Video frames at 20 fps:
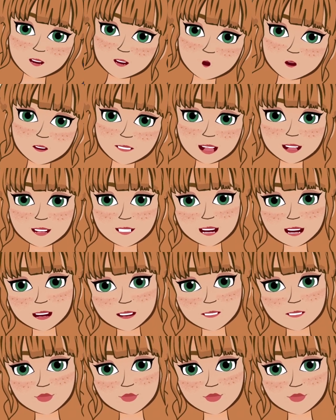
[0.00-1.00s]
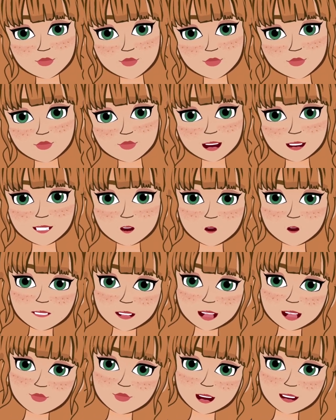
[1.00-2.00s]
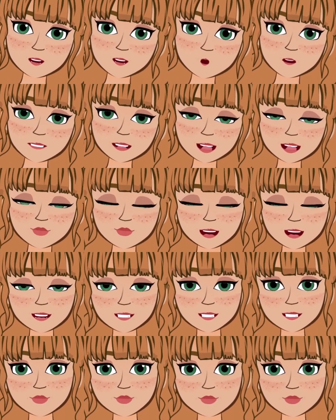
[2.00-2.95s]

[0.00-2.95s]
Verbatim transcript: or games, but was that all there was?